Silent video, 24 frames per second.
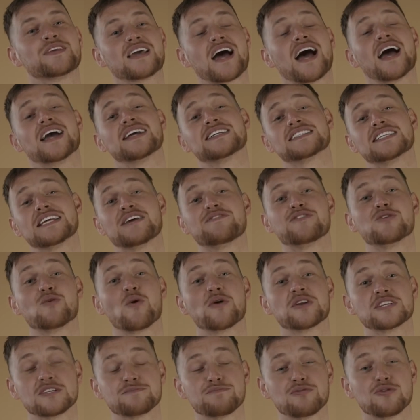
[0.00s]
Guys, if you
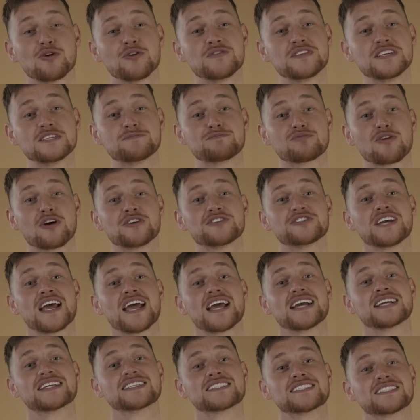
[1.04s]
want to support these
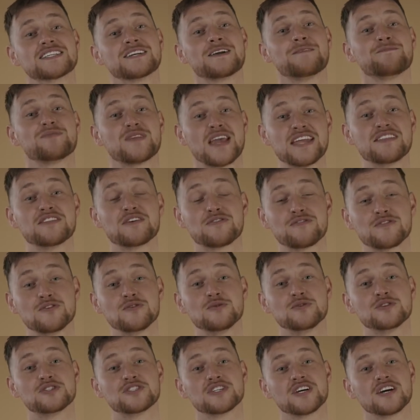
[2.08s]
projects in the
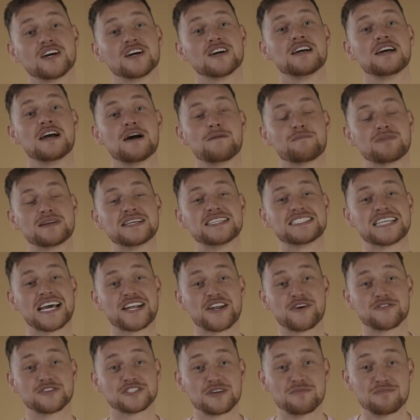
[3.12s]
future, please
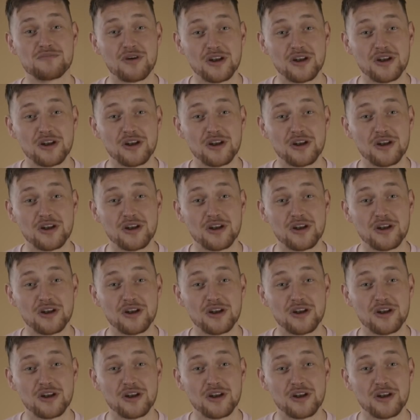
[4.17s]
head over to